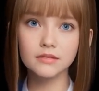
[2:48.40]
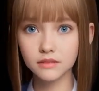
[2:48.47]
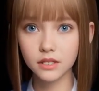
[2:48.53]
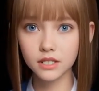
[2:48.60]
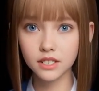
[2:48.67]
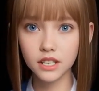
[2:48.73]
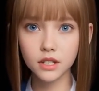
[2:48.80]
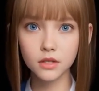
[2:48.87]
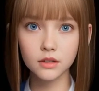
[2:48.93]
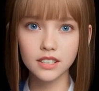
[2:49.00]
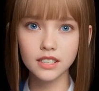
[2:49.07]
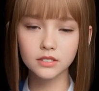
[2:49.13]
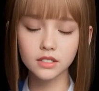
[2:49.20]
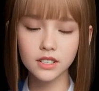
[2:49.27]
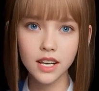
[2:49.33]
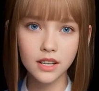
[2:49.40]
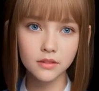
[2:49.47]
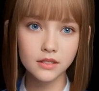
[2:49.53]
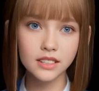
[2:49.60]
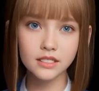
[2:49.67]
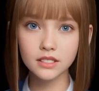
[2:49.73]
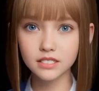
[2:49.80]
Below are your
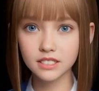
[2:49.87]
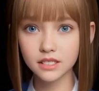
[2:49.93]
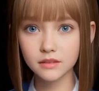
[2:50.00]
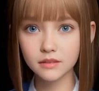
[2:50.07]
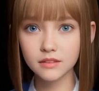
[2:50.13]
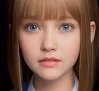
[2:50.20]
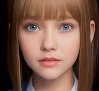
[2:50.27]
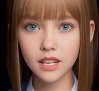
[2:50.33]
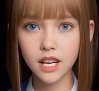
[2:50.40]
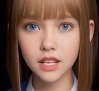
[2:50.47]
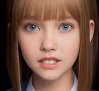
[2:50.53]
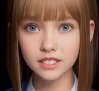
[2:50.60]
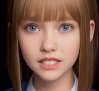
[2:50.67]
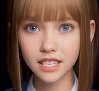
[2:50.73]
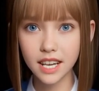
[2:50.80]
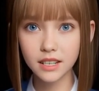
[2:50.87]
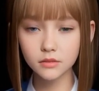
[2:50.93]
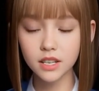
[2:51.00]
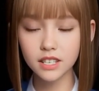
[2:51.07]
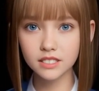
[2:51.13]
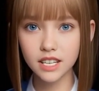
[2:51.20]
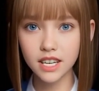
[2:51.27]
comments. Paul
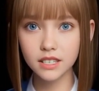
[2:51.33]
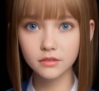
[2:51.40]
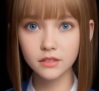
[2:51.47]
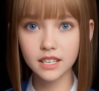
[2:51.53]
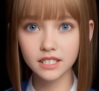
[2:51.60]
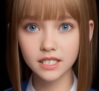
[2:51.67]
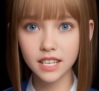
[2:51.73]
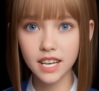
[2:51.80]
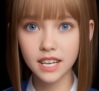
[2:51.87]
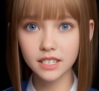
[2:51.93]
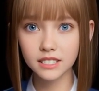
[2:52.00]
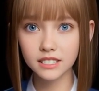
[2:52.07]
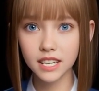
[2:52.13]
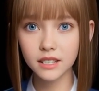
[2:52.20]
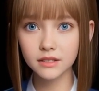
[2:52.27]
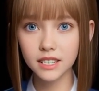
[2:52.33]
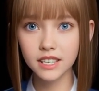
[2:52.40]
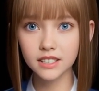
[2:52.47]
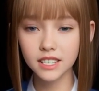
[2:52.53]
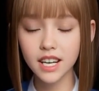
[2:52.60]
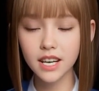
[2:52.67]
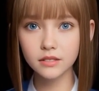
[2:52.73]
Stamets has been saying stuff
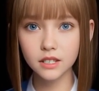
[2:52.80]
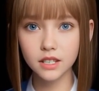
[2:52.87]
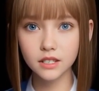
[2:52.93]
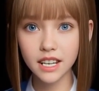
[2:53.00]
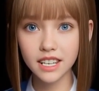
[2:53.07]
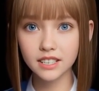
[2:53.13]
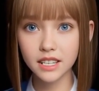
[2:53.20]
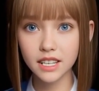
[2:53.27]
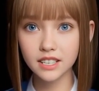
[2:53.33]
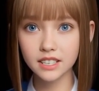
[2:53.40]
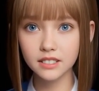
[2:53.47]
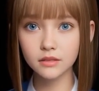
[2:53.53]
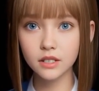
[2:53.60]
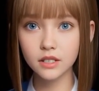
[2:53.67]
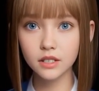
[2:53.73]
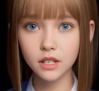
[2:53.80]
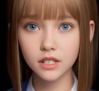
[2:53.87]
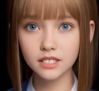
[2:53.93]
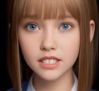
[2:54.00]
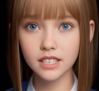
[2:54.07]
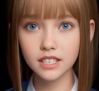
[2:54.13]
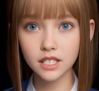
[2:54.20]
exactly like this for
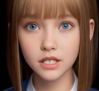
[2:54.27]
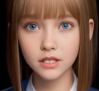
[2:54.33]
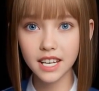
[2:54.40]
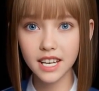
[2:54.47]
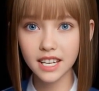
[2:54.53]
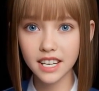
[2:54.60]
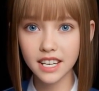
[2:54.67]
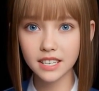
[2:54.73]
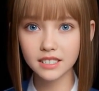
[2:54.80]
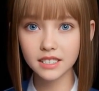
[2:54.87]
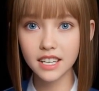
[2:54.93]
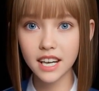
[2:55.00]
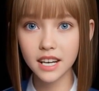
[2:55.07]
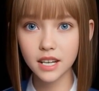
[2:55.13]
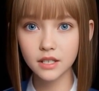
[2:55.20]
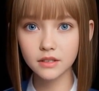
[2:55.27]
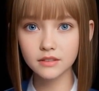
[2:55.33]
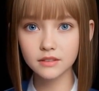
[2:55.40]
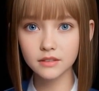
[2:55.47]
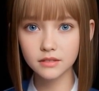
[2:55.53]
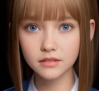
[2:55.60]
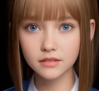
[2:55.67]
close to two decades now.
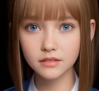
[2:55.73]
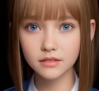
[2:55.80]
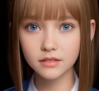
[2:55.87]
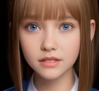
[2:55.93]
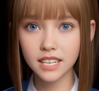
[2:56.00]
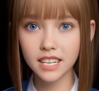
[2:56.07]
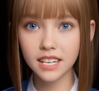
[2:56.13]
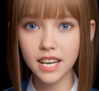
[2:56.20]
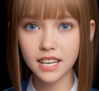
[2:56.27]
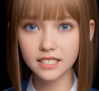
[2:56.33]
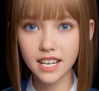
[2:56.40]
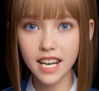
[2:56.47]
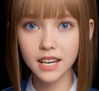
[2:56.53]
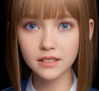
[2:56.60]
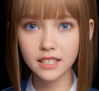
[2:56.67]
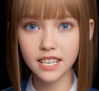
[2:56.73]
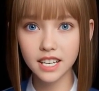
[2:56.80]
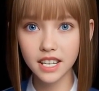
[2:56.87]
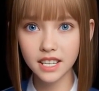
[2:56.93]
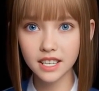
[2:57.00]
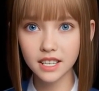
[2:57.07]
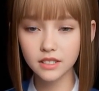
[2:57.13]
He has
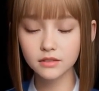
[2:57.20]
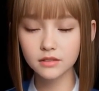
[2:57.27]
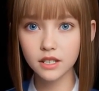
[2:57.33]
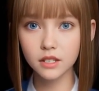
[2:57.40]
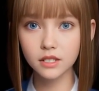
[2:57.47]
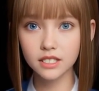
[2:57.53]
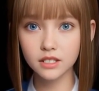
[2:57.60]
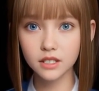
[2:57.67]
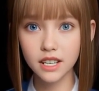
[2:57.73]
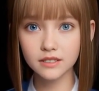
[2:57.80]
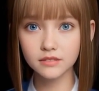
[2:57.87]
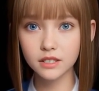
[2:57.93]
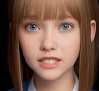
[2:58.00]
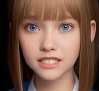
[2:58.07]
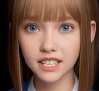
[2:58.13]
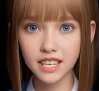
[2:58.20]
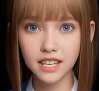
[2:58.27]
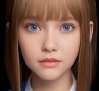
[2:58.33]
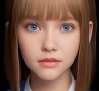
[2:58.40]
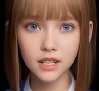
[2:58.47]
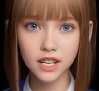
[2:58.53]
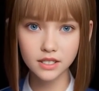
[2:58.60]
advocated fiercely for city
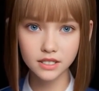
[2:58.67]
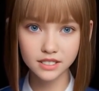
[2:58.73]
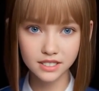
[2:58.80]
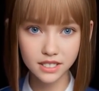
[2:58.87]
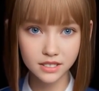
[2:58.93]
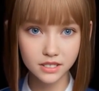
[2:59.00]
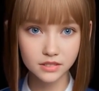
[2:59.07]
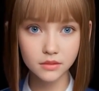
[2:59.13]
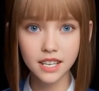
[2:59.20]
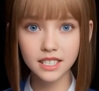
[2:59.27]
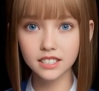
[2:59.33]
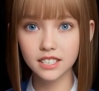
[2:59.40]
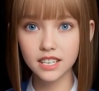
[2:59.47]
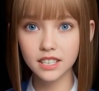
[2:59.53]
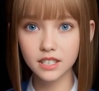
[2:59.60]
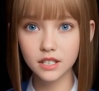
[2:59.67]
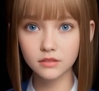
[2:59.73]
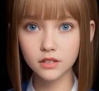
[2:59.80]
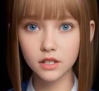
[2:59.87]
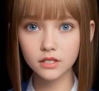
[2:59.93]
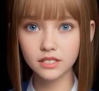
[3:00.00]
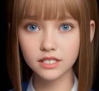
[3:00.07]
parks at spaced
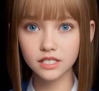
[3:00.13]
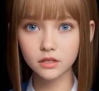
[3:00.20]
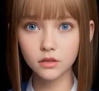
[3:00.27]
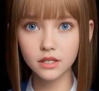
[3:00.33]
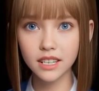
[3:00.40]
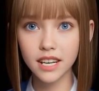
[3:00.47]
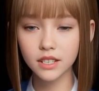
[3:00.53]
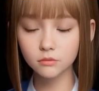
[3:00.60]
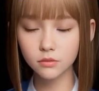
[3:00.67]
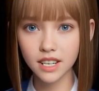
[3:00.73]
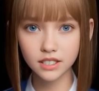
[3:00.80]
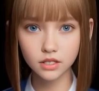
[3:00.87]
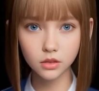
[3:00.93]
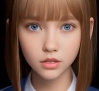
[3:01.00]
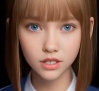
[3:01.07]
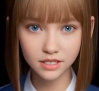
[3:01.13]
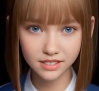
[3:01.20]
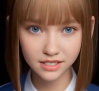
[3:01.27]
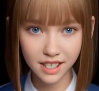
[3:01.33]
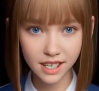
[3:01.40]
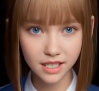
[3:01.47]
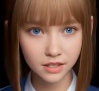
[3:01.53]
intervals to allow
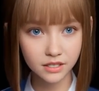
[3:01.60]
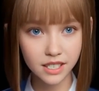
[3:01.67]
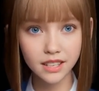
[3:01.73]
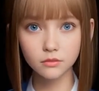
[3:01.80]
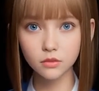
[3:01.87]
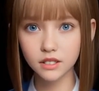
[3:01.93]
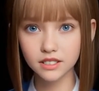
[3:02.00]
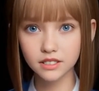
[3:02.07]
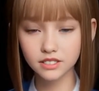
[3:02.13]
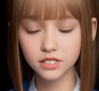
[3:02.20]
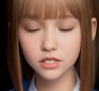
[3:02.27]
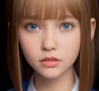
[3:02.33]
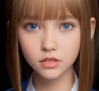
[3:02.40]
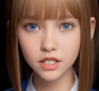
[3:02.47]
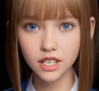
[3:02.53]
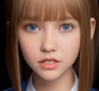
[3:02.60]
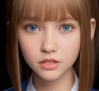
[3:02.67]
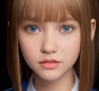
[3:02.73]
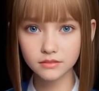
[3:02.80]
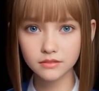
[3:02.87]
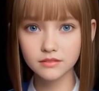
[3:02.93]
mycorrhizal networks to grow